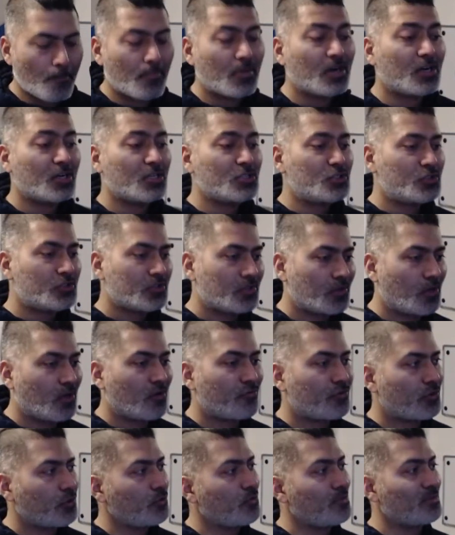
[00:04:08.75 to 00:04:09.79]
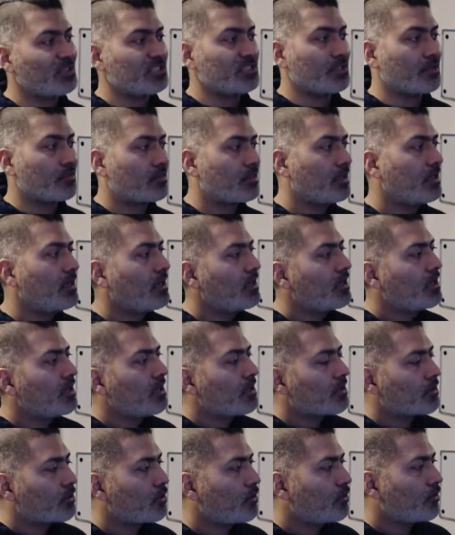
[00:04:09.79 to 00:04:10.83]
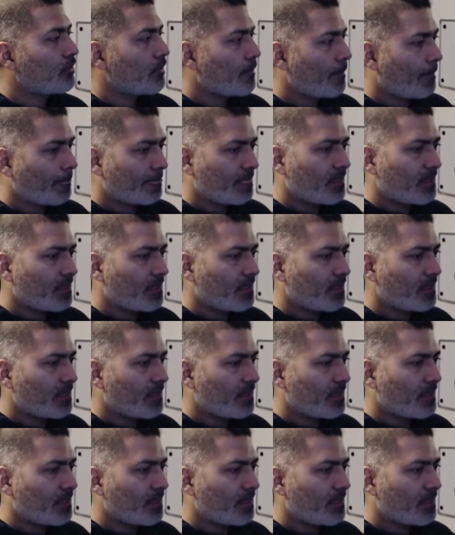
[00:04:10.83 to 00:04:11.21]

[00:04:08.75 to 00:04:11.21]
merge of two images. So,